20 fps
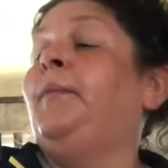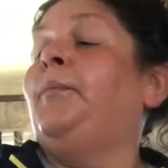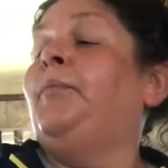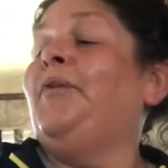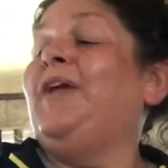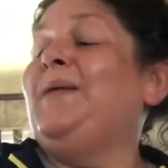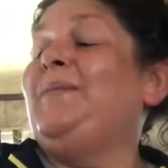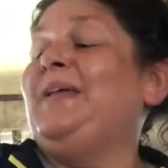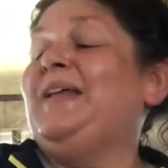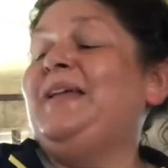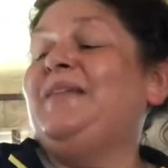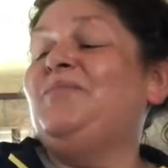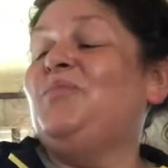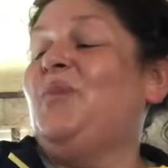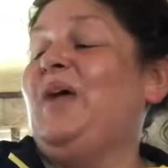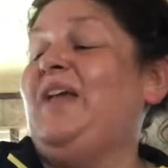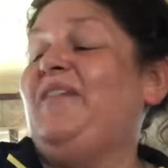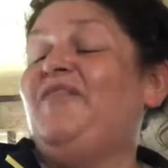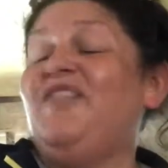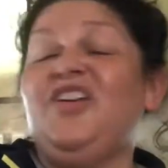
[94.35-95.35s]
Premium
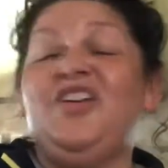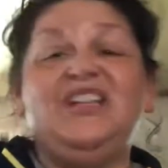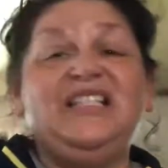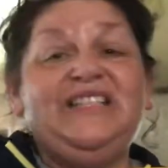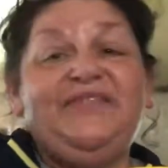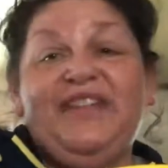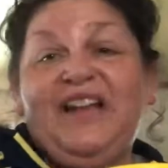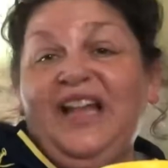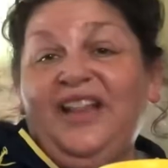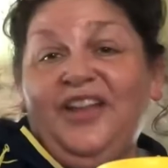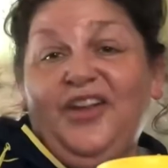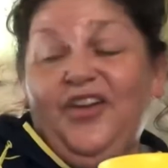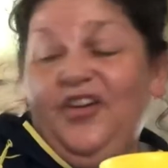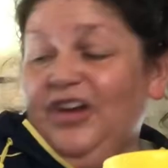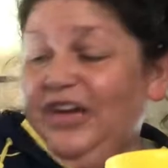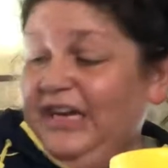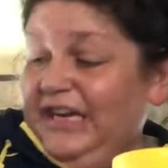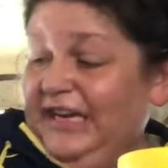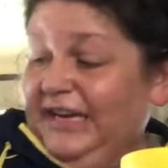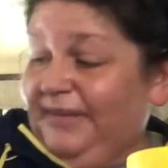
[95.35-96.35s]
wafers, vanilla
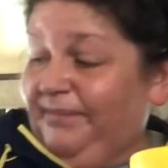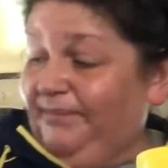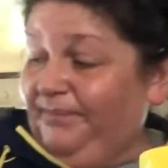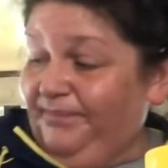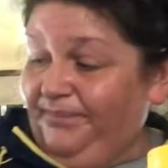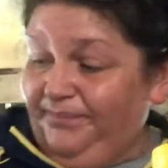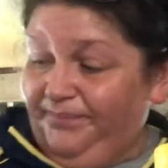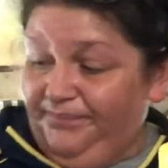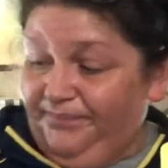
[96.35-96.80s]
cream,